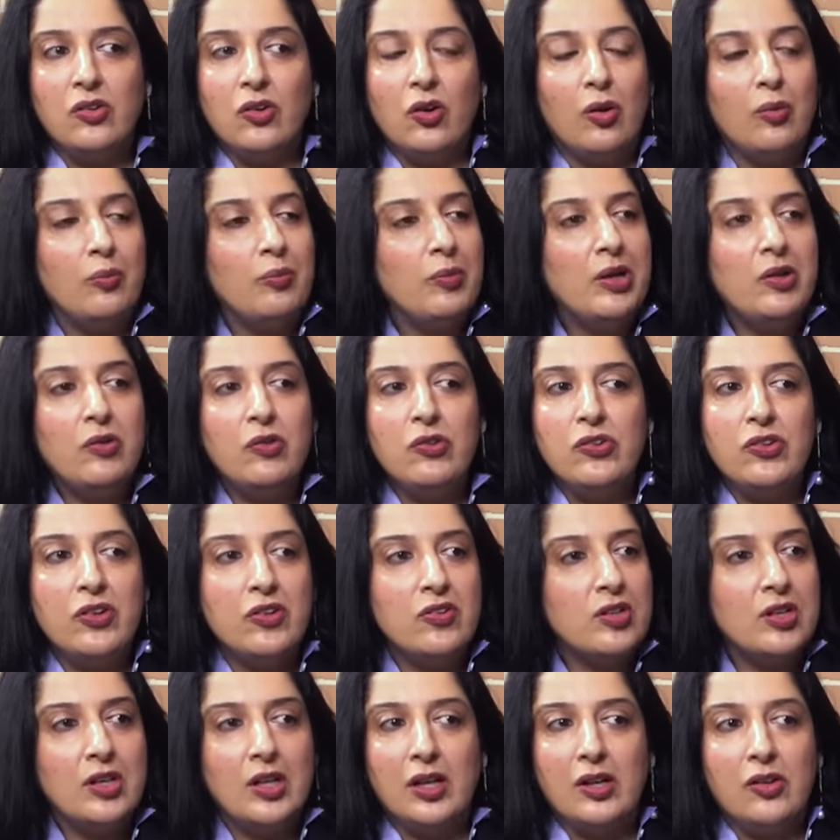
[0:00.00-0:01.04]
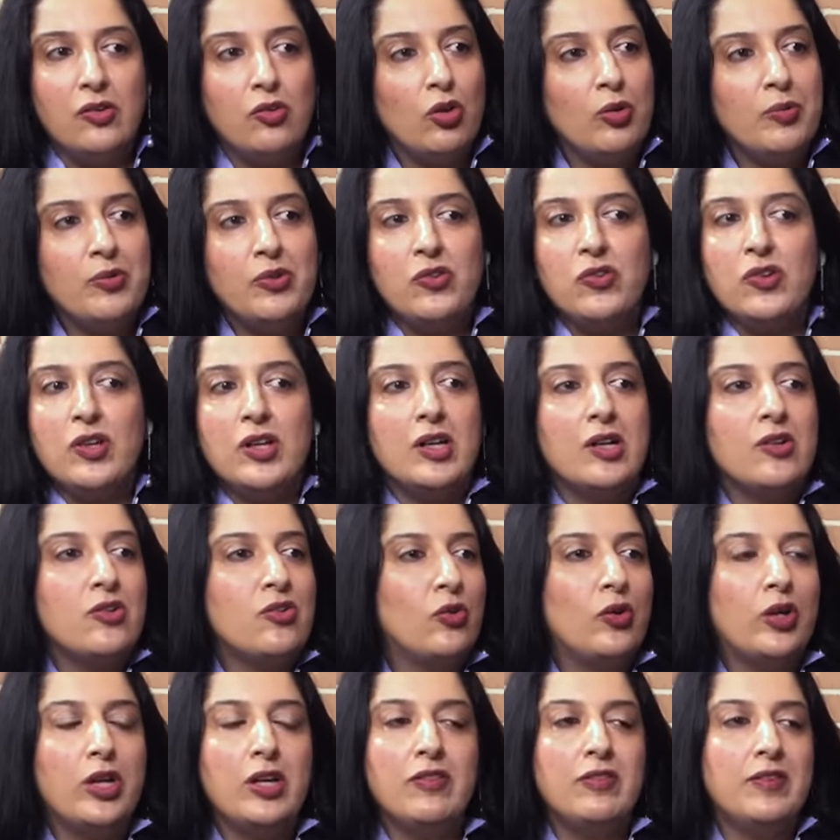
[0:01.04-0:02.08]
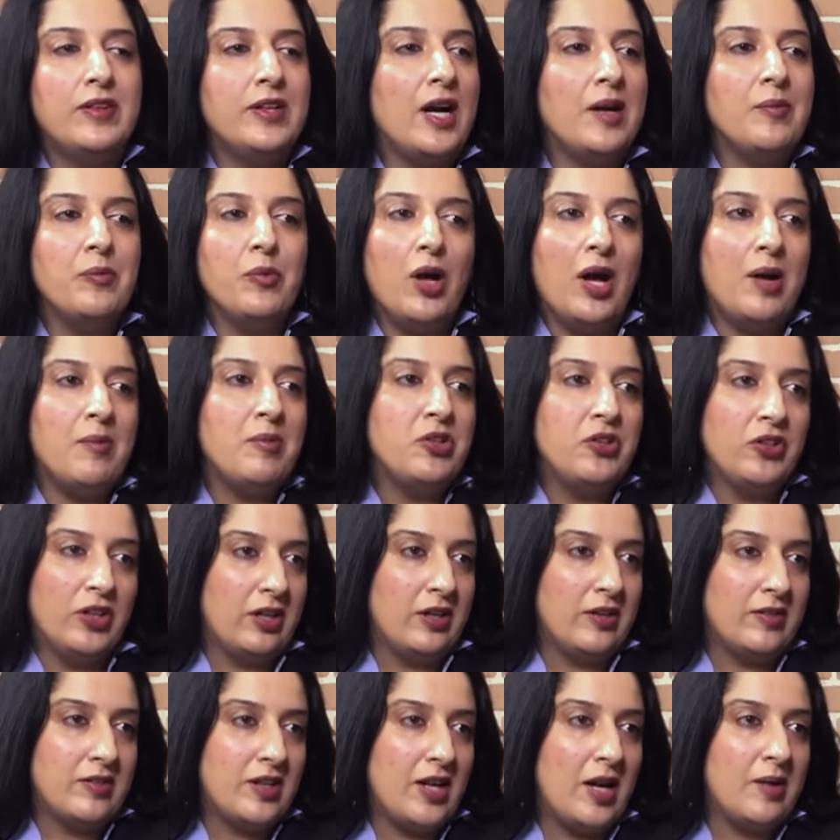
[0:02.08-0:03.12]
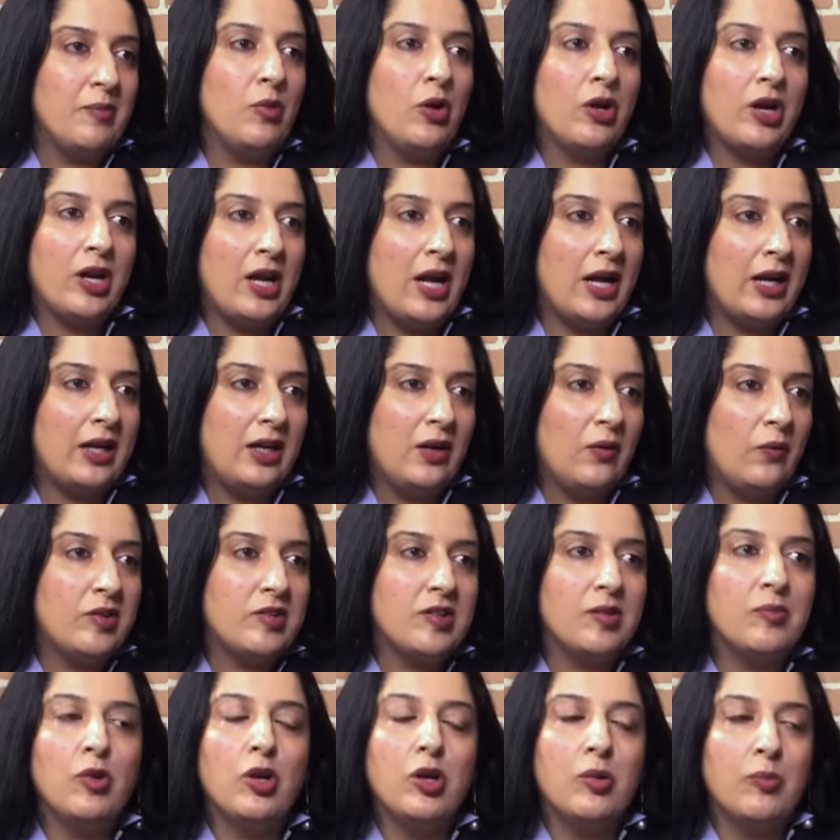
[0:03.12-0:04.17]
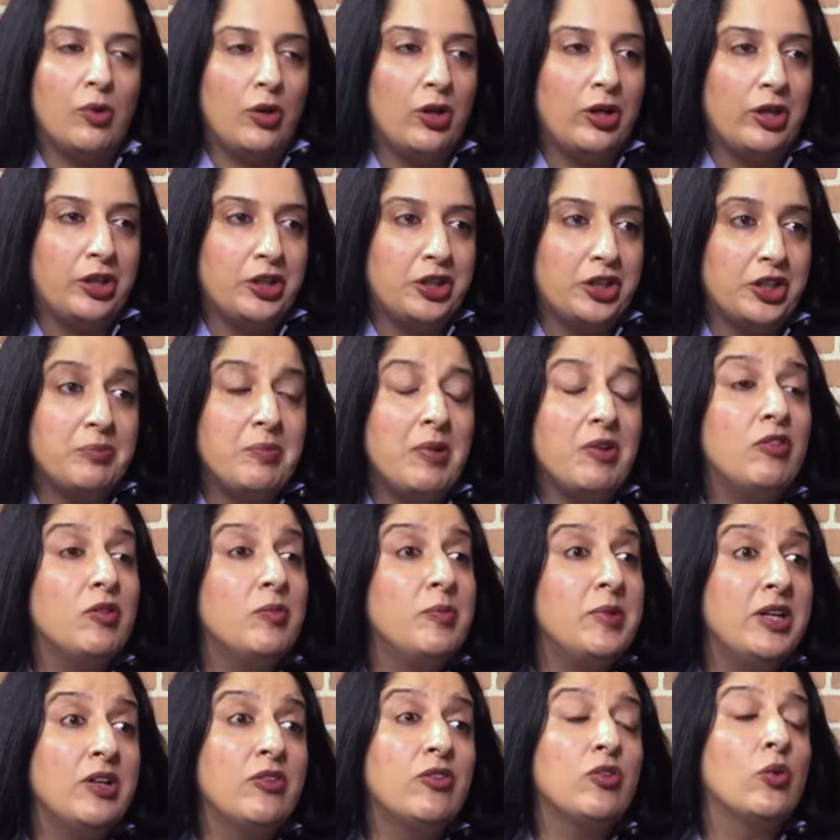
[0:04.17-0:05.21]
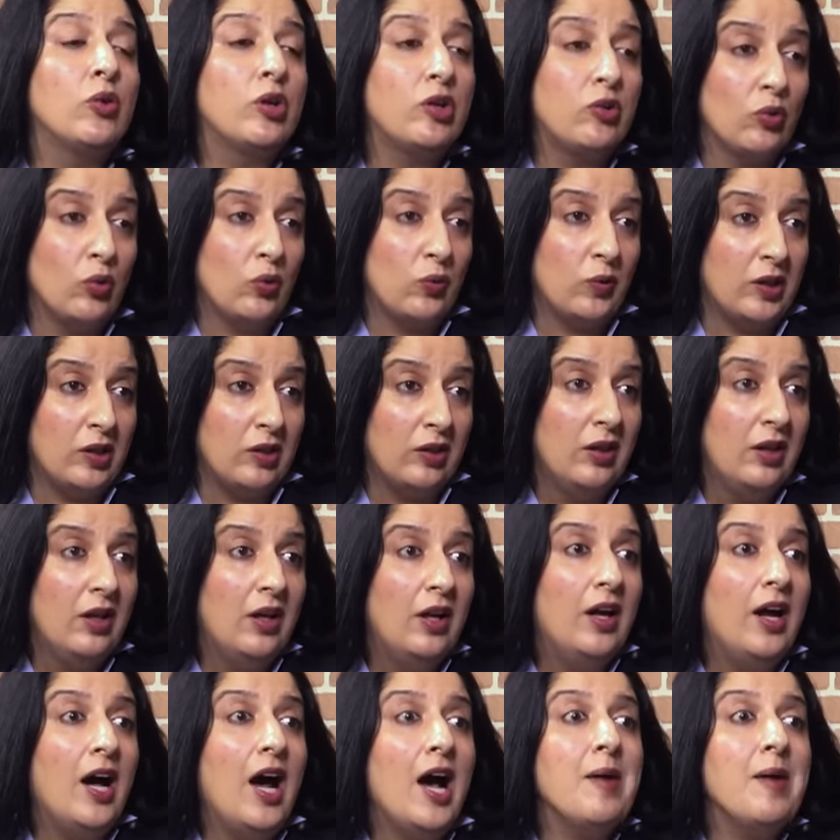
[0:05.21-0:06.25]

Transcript: job. It was just another job. Just another story. See, I'm, I'm a journalist. I'm not an activist. I'm not a politician. But for me, the story's over. Hmm.